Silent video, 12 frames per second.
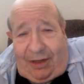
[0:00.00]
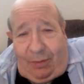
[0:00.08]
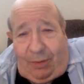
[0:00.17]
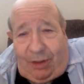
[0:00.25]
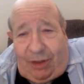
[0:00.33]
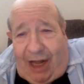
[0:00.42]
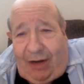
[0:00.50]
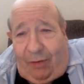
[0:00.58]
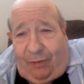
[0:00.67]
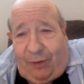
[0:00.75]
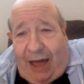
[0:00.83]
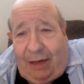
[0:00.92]
which I
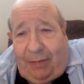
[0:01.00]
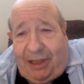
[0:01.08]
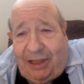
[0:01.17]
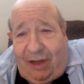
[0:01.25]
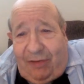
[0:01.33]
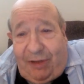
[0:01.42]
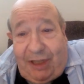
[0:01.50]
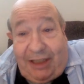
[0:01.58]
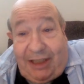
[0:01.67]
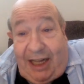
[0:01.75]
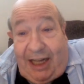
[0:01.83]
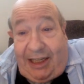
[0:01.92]
don't flatter myself and
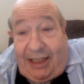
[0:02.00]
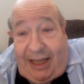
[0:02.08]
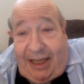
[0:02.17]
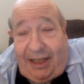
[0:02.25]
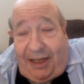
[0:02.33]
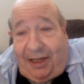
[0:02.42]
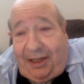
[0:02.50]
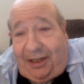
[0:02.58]
think that he did,